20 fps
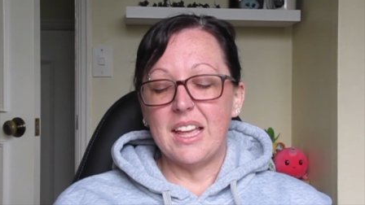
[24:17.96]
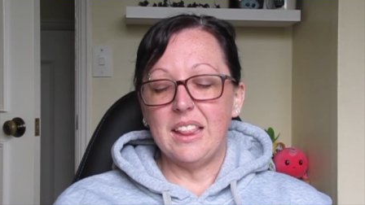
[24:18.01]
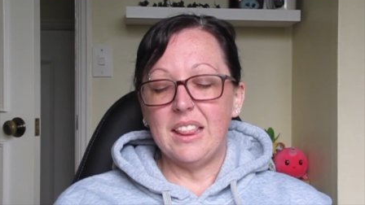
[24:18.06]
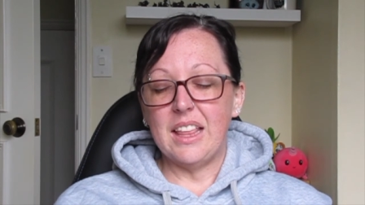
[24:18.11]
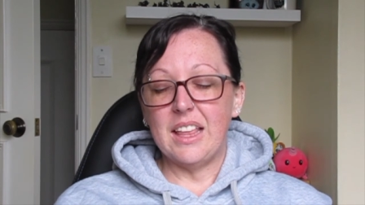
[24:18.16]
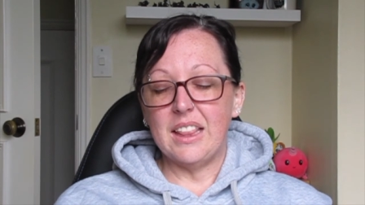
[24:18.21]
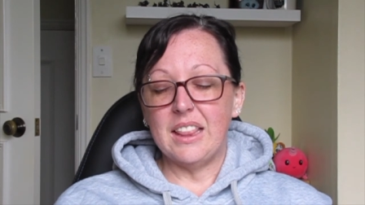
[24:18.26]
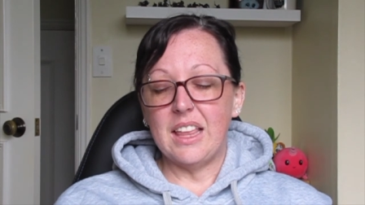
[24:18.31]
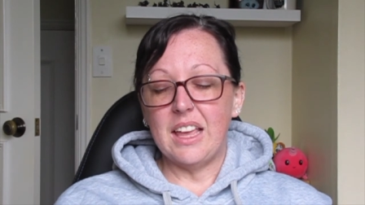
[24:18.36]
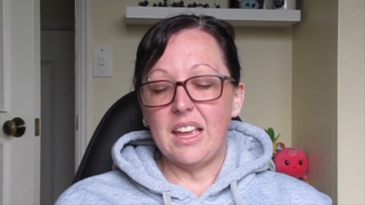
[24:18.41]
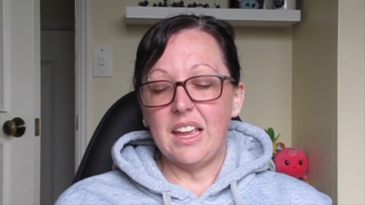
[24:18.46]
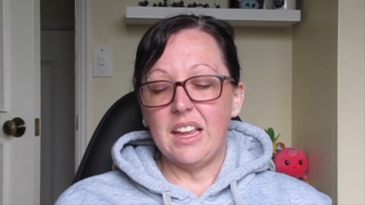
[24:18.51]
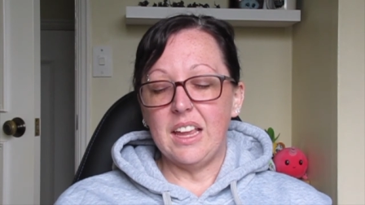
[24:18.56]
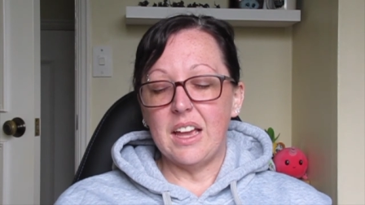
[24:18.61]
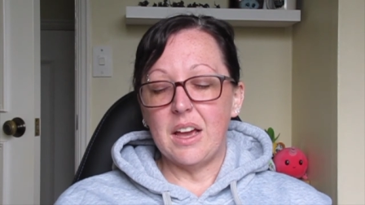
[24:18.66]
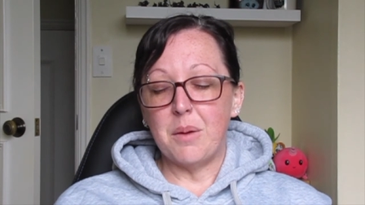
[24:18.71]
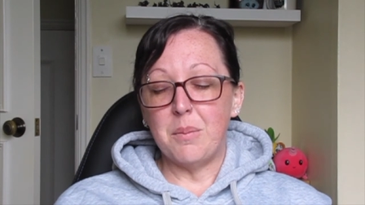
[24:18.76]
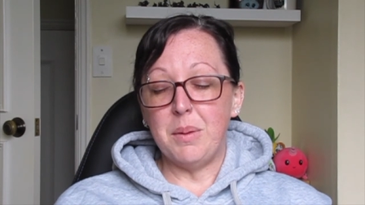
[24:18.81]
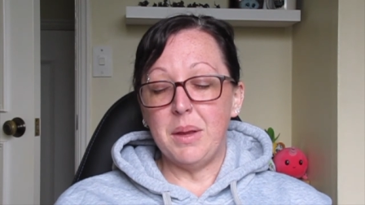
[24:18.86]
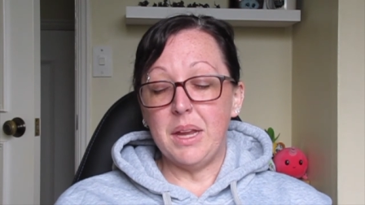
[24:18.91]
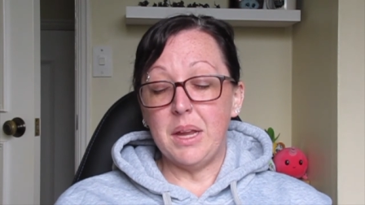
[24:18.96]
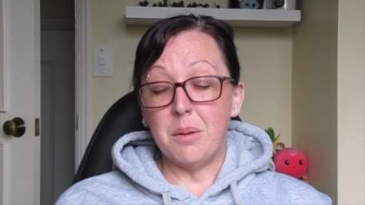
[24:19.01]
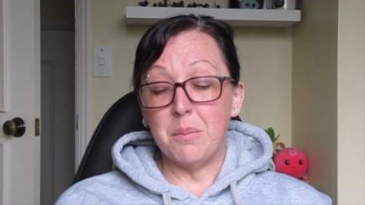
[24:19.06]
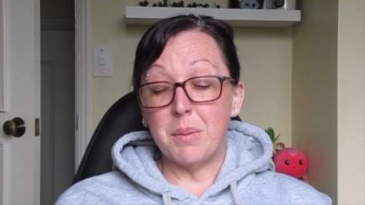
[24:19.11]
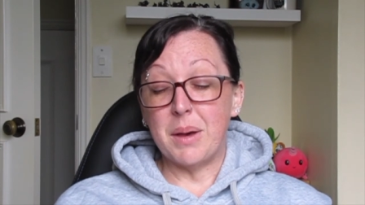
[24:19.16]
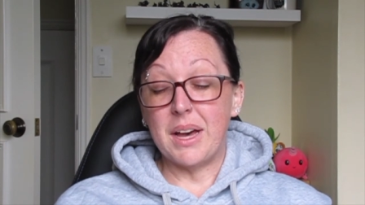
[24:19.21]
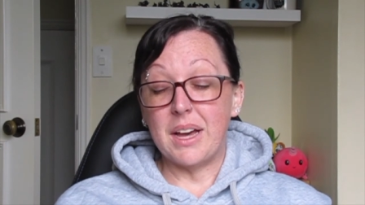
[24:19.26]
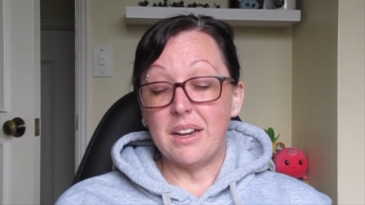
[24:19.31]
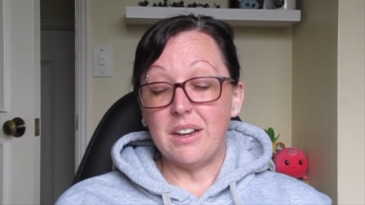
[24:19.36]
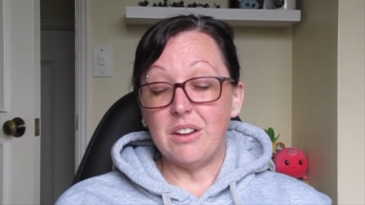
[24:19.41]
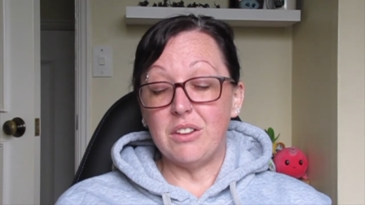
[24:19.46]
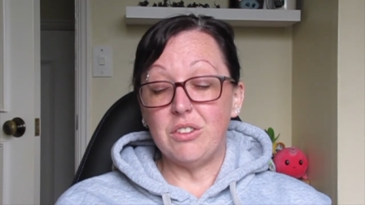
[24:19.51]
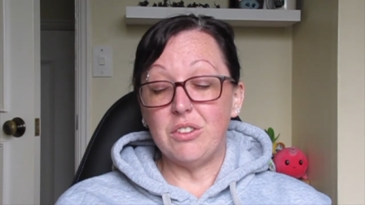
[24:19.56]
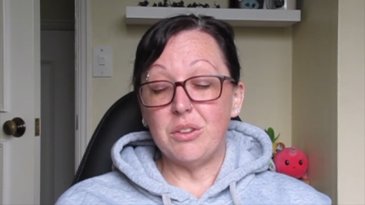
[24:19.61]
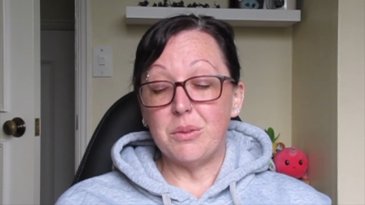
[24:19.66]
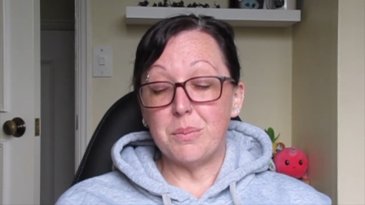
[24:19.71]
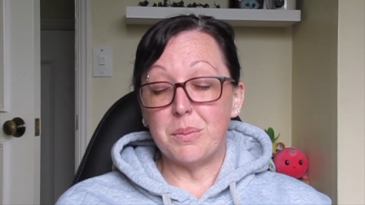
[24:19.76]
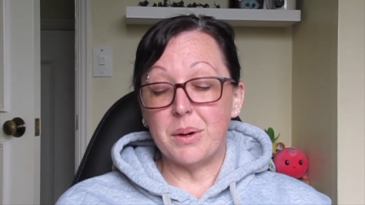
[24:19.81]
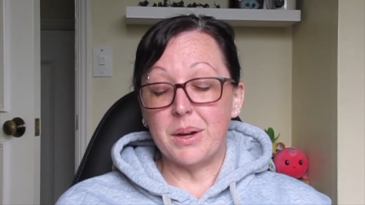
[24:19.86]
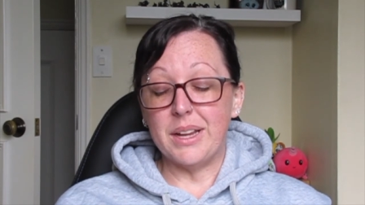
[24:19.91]
that they are being
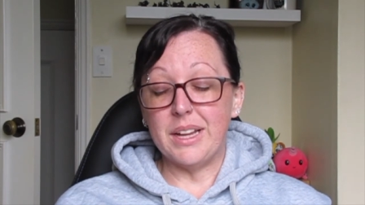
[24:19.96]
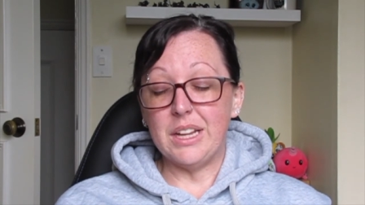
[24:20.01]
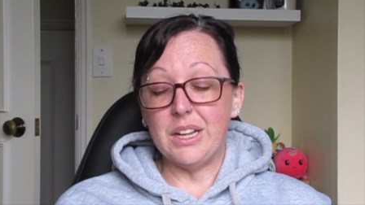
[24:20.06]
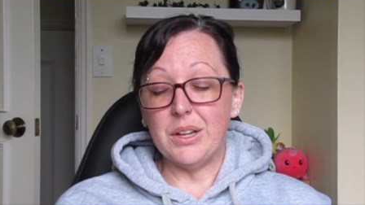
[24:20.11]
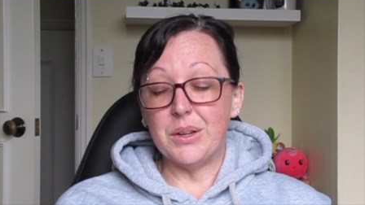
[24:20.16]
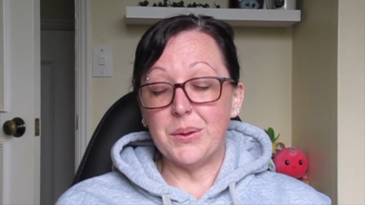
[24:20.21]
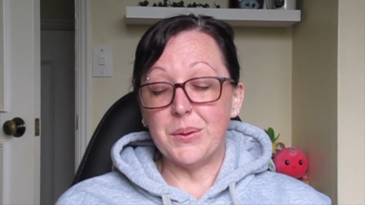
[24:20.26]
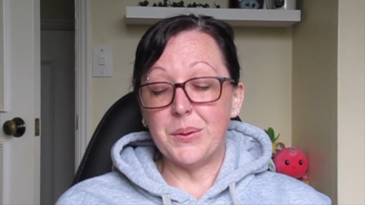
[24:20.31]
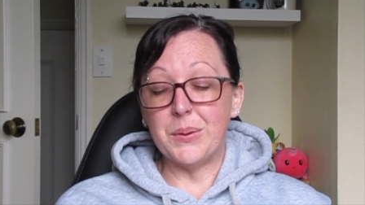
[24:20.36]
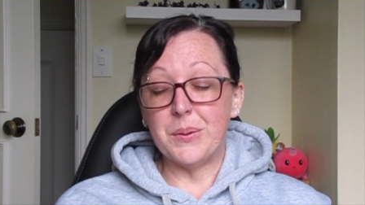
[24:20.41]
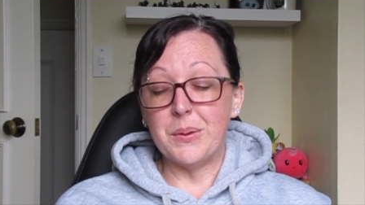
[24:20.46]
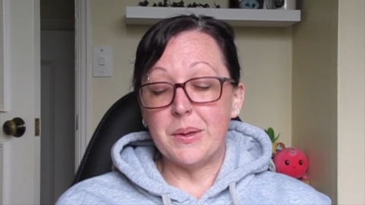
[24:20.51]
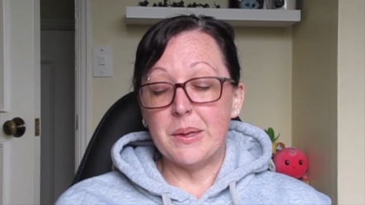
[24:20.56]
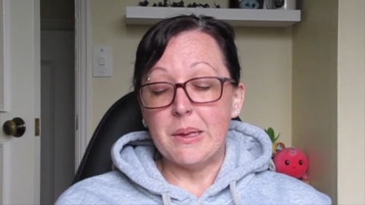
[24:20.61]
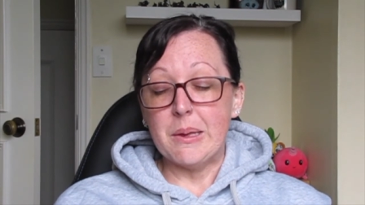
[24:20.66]
punished by you.